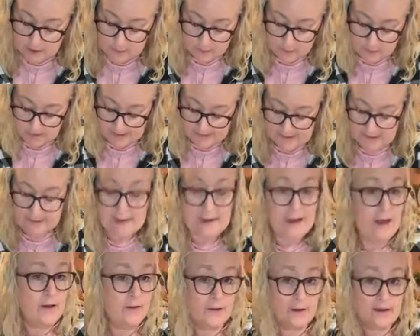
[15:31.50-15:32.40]
then you just press
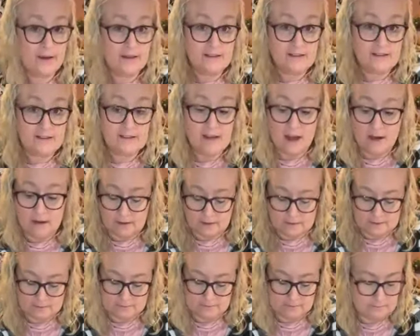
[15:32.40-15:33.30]
it down and it's stuck.
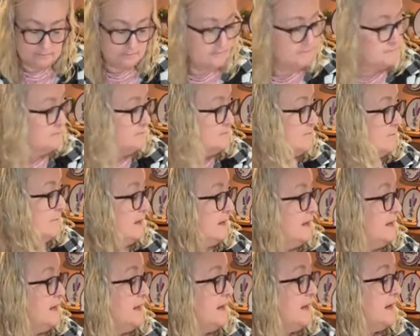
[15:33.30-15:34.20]

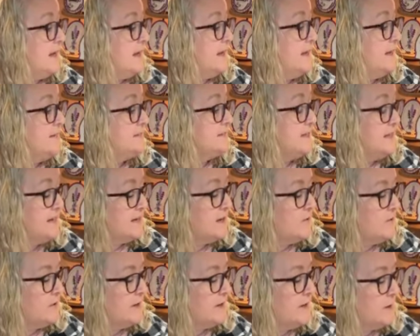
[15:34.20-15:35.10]
And it's
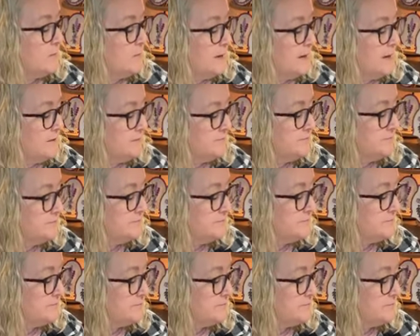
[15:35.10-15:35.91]
not going anywhere.